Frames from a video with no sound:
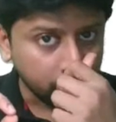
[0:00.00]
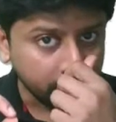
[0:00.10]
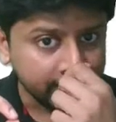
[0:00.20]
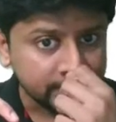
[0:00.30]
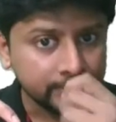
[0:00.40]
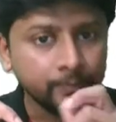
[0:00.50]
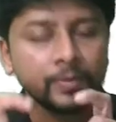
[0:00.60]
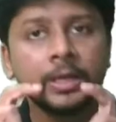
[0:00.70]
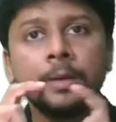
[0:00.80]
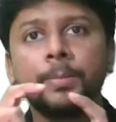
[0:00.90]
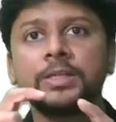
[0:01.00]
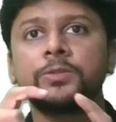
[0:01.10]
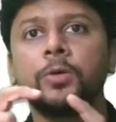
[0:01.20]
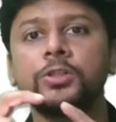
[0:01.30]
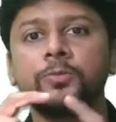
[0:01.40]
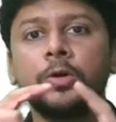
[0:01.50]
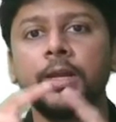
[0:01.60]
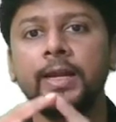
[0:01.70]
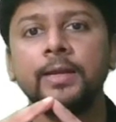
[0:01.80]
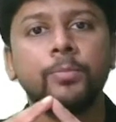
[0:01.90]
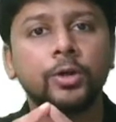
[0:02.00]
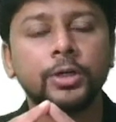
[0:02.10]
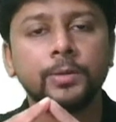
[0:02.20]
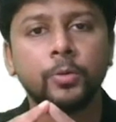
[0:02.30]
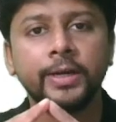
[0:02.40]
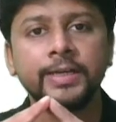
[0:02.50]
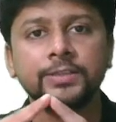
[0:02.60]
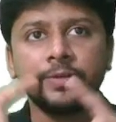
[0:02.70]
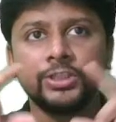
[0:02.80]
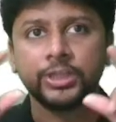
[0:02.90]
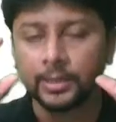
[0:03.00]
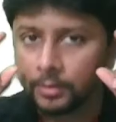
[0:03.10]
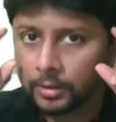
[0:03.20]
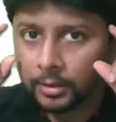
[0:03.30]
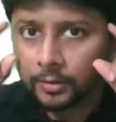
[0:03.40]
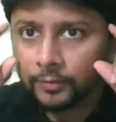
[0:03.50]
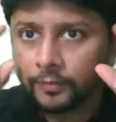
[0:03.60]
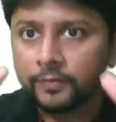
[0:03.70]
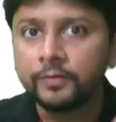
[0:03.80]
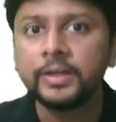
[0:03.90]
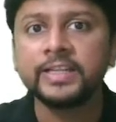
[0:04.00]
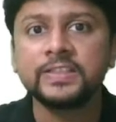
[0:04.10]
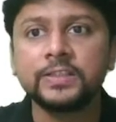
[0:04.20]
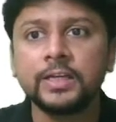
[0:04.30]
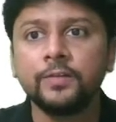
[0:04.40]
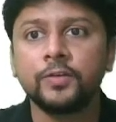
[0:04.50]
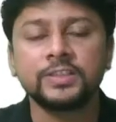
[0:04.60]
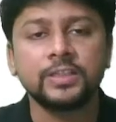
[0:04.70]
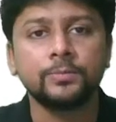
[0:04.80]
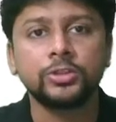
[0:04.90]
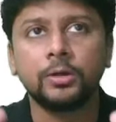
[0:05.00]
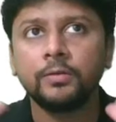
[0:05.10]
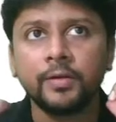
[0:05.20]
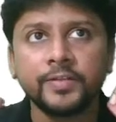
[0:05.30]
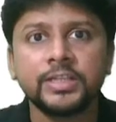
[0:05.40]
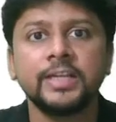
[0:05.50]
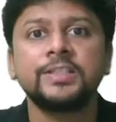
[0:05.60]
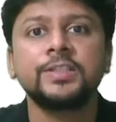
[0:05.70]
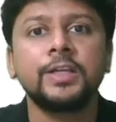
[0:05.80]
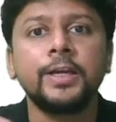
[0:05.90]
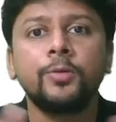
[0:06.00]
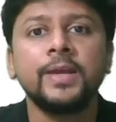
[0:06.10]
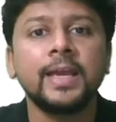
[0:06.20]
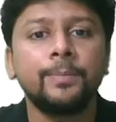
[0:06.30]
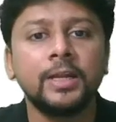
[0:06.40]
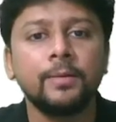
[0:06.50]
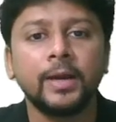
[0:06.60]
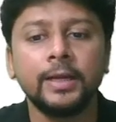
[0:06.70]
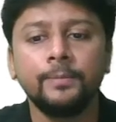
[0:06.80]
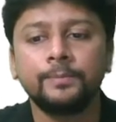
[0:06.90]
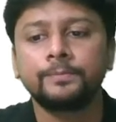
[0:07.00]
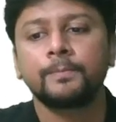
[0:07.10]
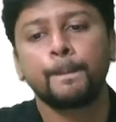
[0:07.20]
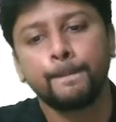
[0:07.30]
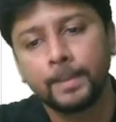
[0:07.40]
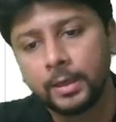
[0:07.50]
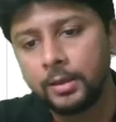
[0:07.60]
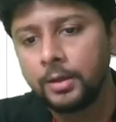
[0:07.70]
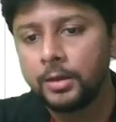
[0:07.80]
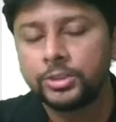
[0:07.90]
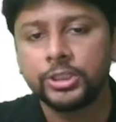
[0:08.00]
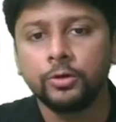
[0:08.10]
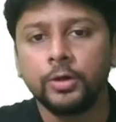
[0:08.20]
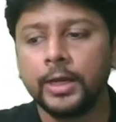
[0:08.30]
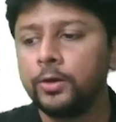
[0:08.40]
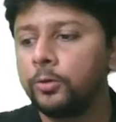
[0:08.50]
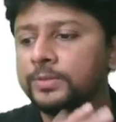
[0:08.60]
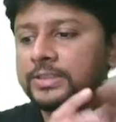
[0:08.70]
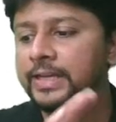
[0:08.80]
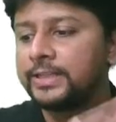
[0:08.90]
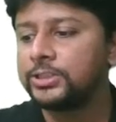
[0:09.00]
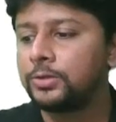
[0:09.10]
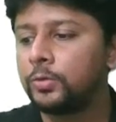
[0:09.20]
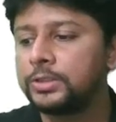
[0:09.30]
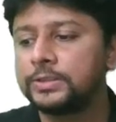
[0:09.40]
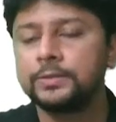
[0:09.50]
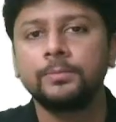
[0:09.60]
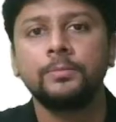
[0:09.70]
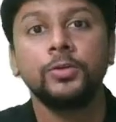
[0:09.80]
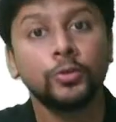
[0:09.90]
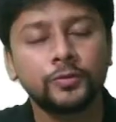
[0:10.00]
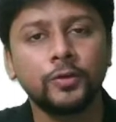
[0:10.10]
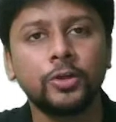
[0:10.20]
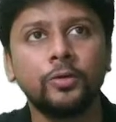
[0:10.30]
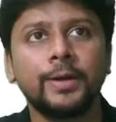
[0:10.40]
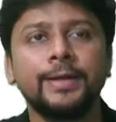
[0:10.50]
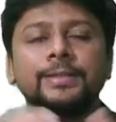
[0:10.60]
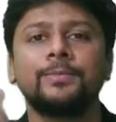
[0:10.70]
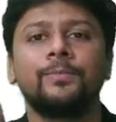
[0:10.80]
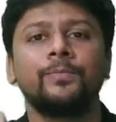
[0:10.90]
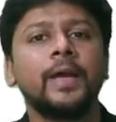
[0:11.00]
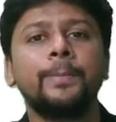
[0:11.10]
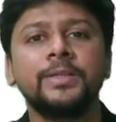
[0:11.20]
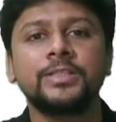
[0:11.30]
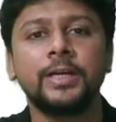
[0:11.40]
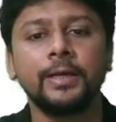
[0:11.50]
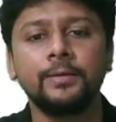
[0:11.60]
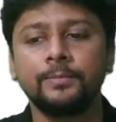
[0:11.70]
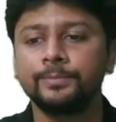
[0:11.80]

points, but small and important points which are necessary for sum solving, which are necessary to be kept in mind. Chalo, I hope this lecture was useful to you guys. Happy studying.